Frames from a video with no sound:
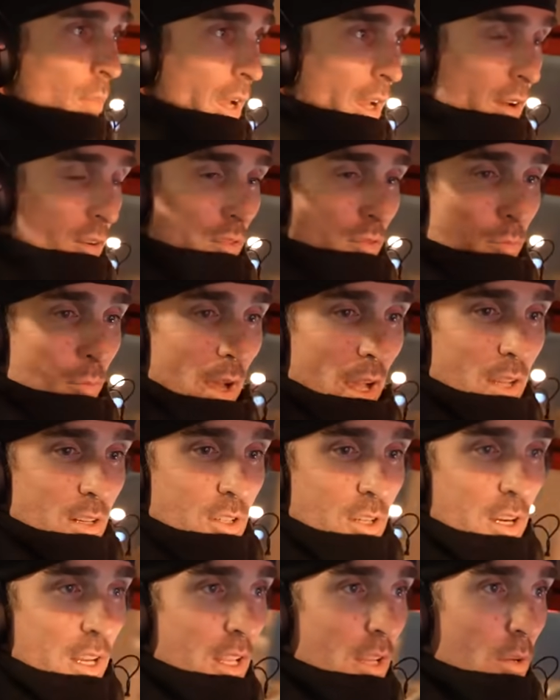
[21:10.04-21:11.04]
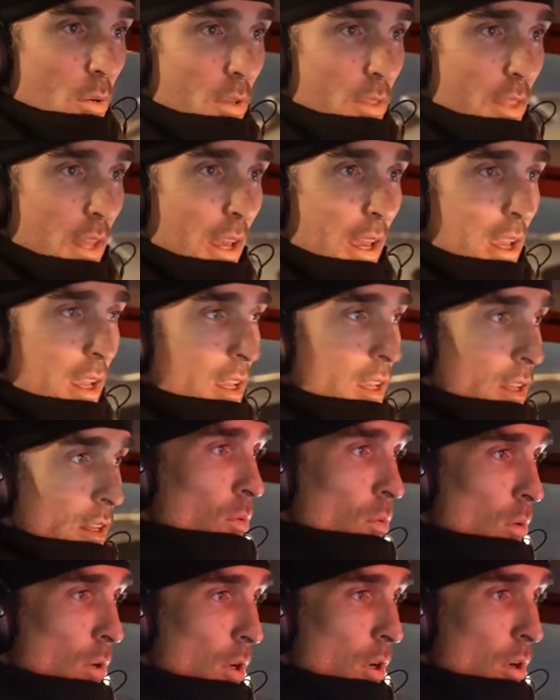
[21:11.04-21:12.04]
Not battery? What the heck?
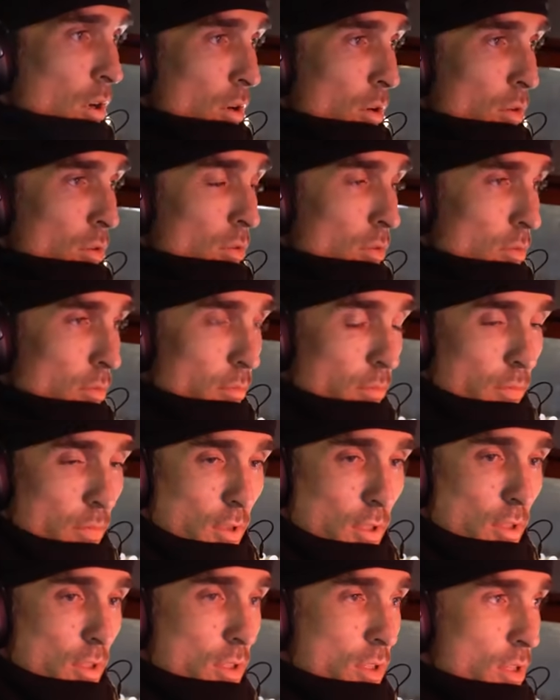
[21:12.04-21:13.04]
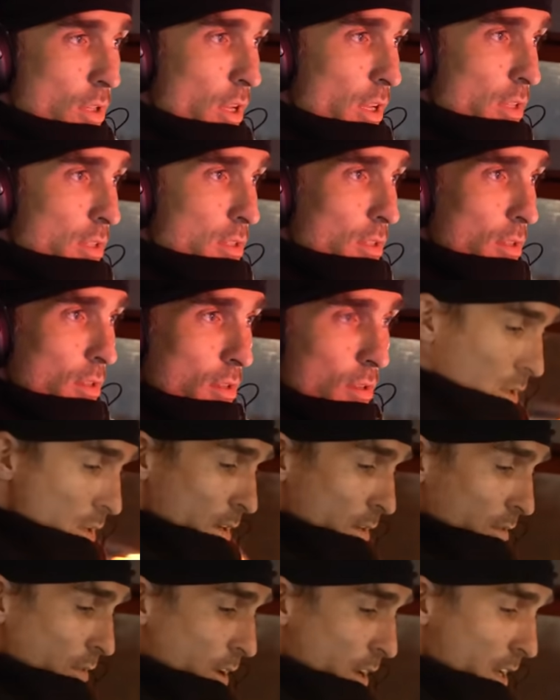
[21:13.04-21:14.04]
Whoa. Shit.
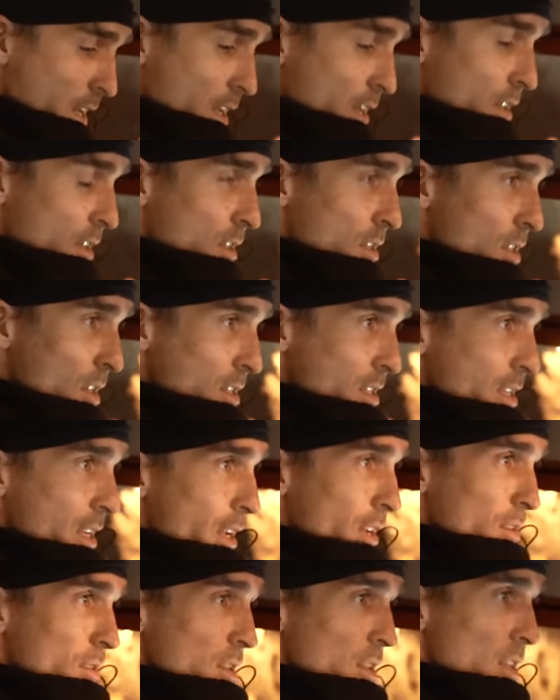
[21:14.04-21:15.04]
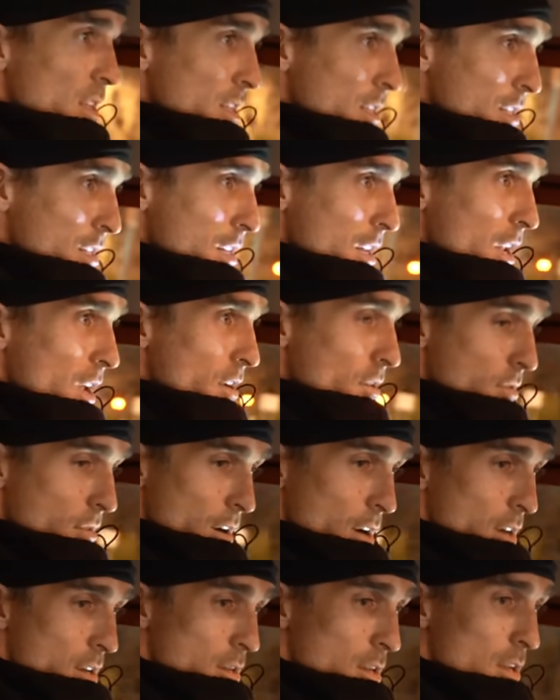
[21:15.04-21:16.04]
If I can just get onto this slow
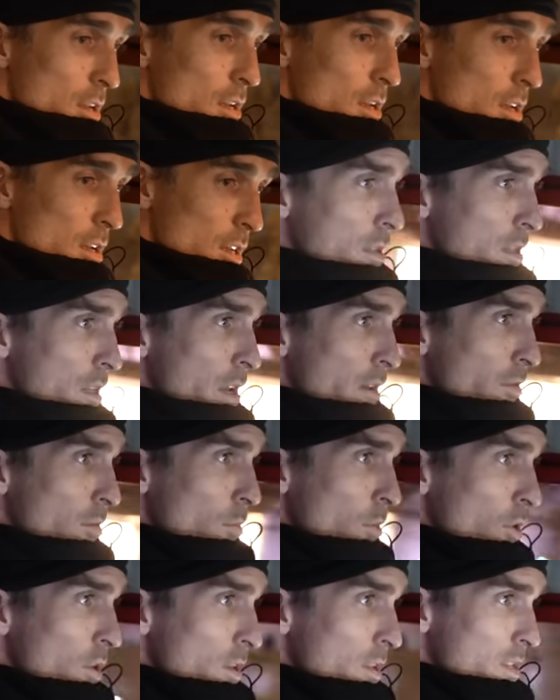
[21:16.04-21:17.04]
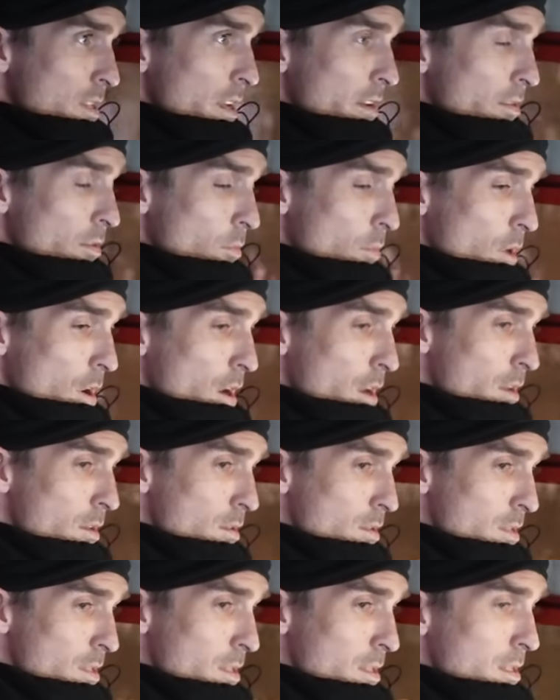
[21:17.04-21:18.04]
road 7.7
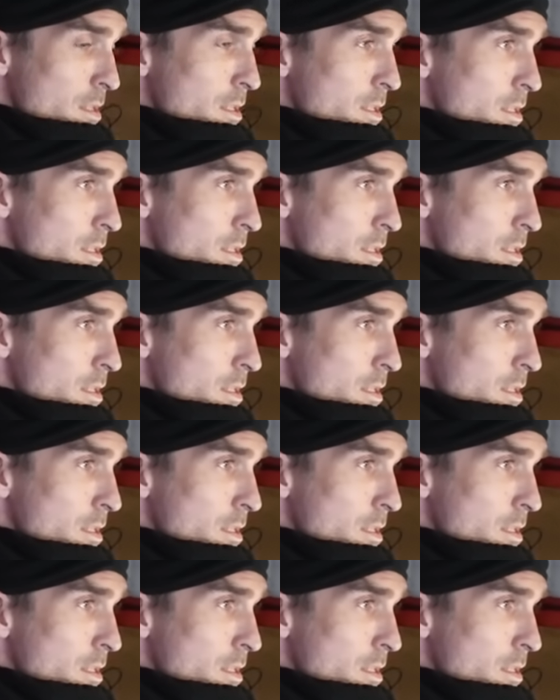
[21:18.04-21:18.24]
miles.